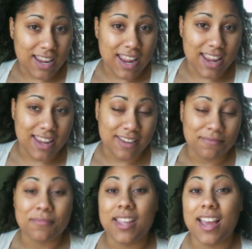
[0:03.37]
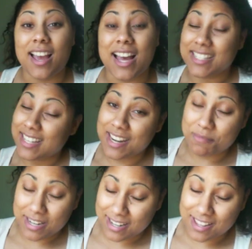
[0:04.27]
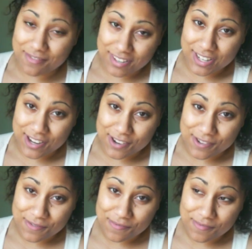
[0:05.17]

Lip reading: and I said I'd make another video